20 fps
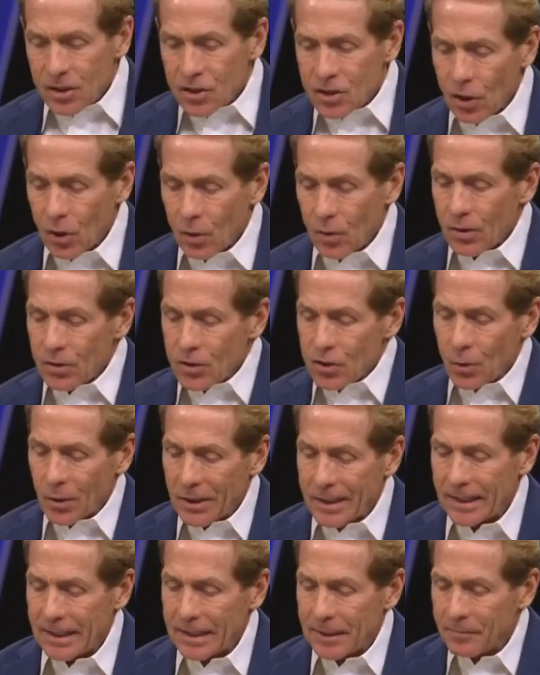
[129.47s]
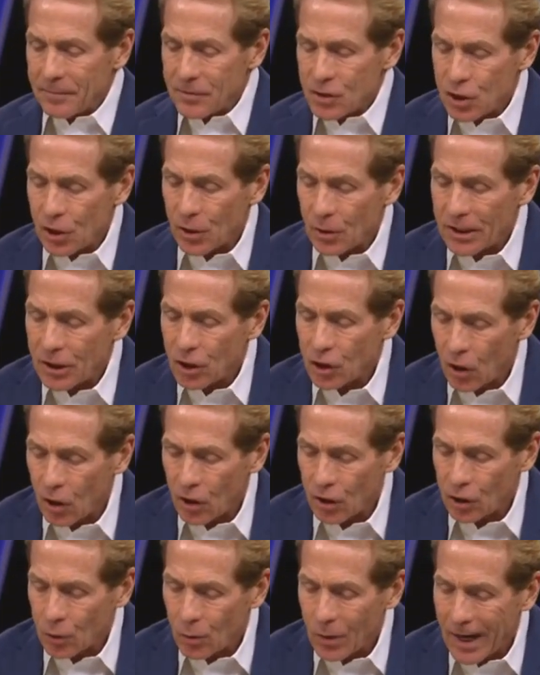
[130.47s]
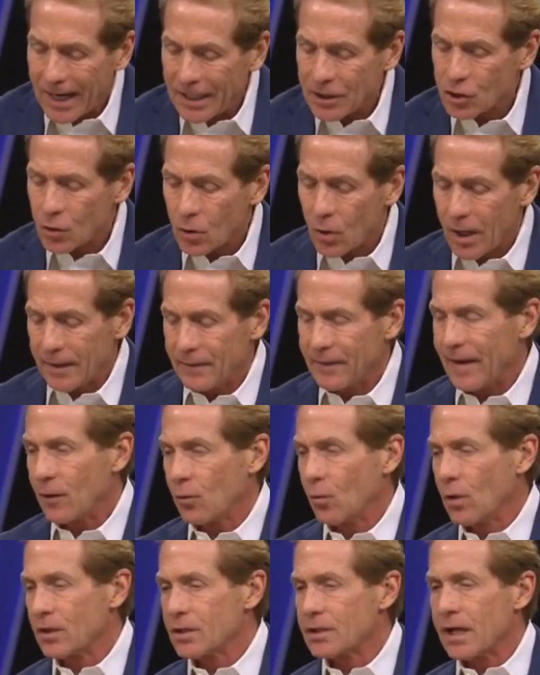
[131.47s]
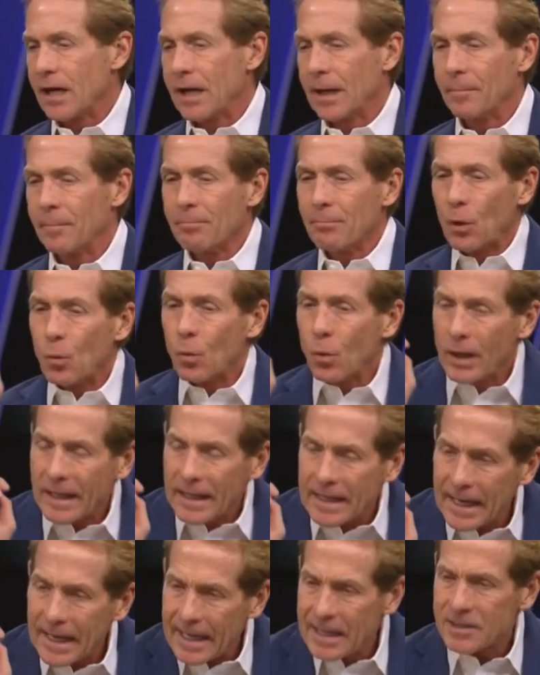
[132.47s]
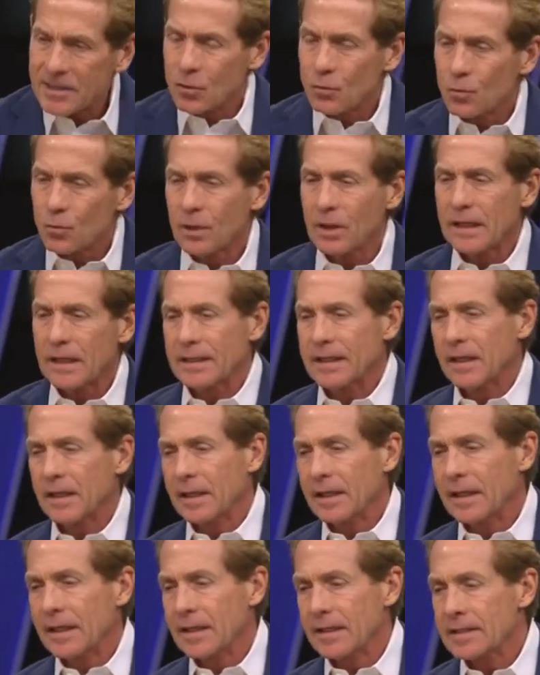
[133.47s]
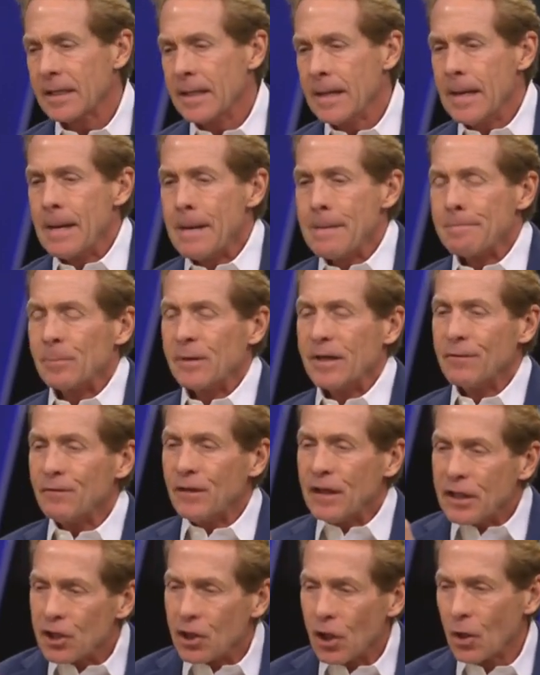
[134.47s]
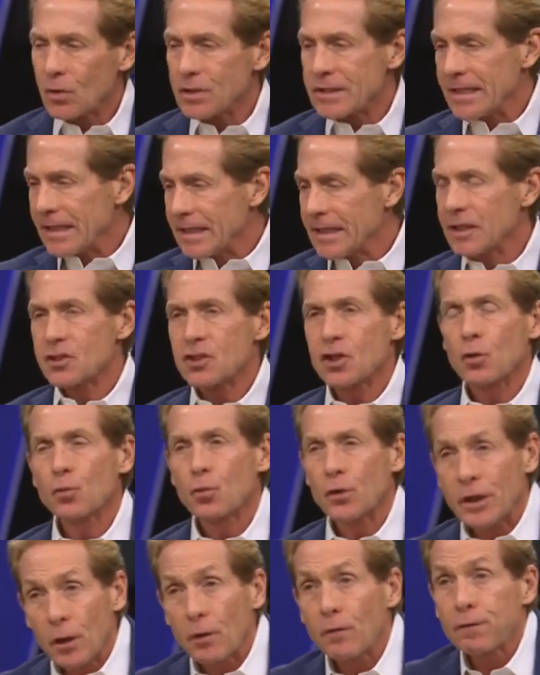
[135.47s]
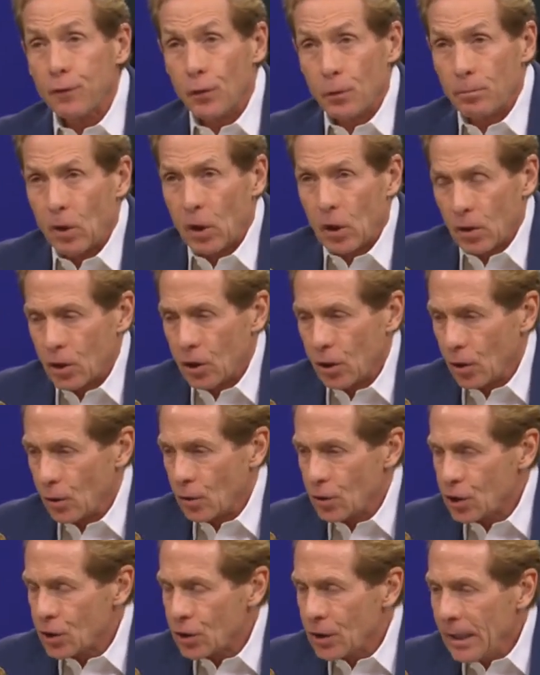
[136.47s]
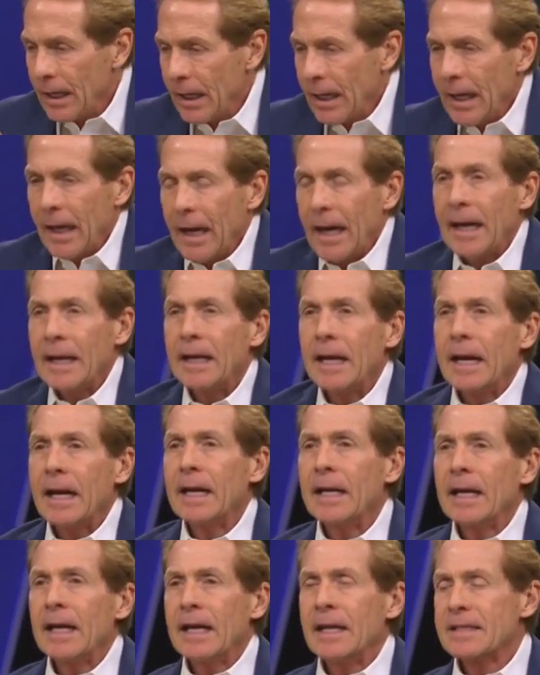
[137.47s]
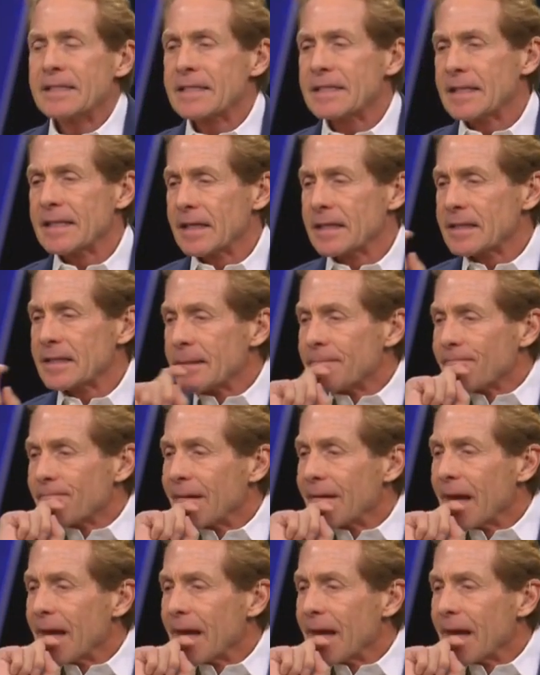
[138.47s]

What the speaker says: So again, Jerry could argue, I tried that one time. But what he hasn't really done is, if he goes and gets a real football coach and says,